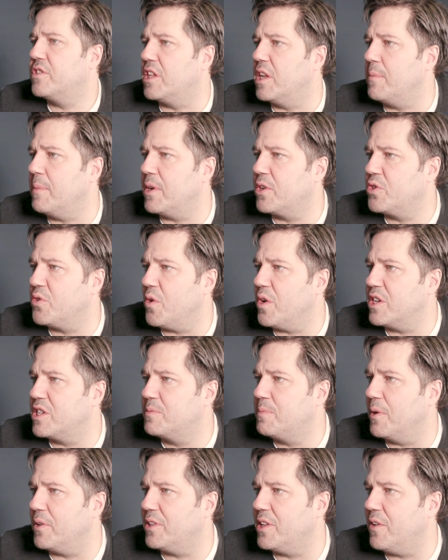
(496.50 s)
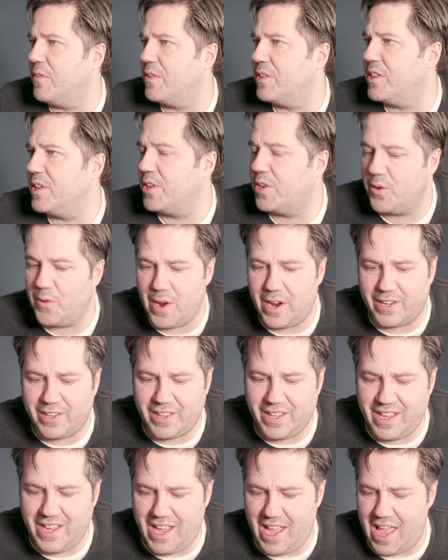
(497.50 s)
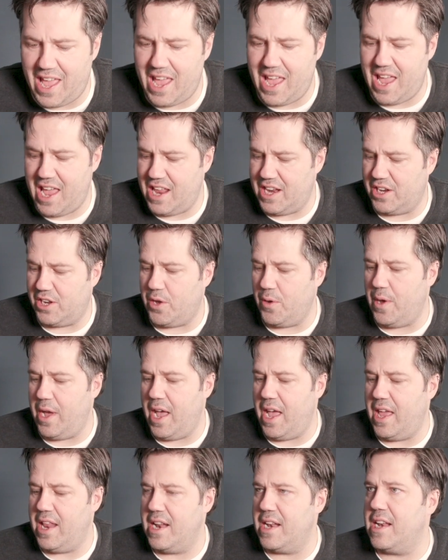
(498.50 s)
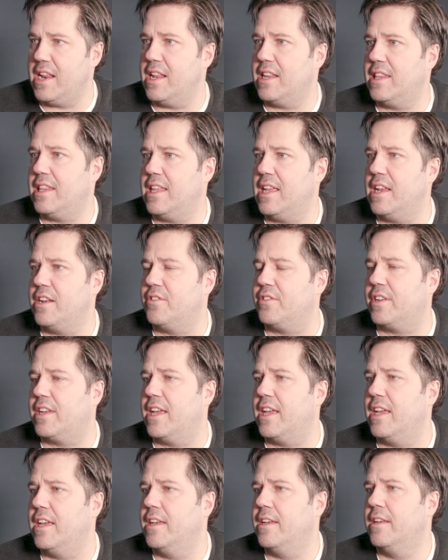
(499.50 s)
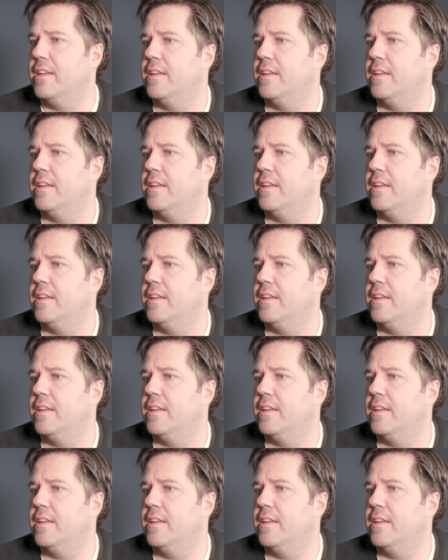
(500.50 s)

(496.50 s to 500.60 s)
Just gonna make sure I spelt everything correctly and go ahead and hit the enter key.